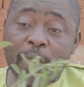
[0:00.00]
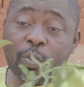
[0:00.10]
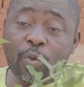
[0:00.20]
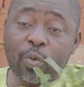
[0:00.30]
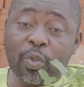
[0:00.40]
want
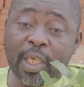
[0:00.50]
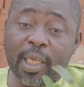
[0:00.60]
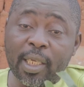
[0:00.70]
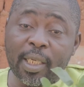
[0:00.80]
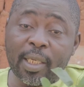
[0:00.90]
to
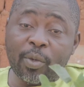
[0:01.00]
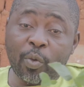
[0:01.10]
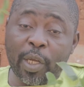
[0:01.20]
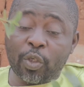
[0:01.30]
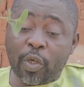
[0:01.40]
say
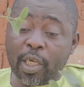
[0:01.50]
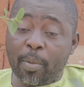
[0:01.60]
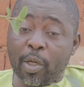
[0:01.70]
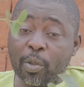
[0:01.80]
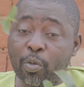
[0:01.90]
we're talking
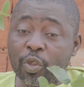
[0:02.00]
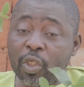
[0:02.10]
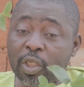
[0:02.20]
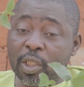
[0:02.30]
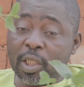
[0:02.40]
about the
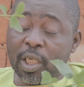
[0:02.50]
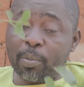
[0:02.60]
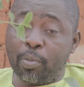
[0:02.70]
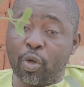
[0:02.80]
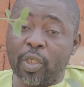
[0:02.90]
most
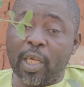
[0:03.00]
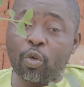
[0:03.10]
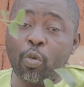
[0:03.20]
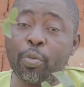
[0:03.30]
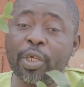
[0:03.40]

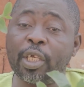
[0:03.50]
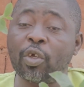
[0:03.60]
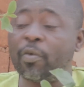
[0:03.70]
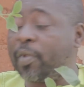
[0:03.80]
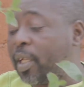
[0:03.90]
important
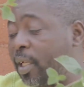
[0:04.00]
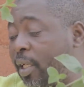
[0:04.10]
component of the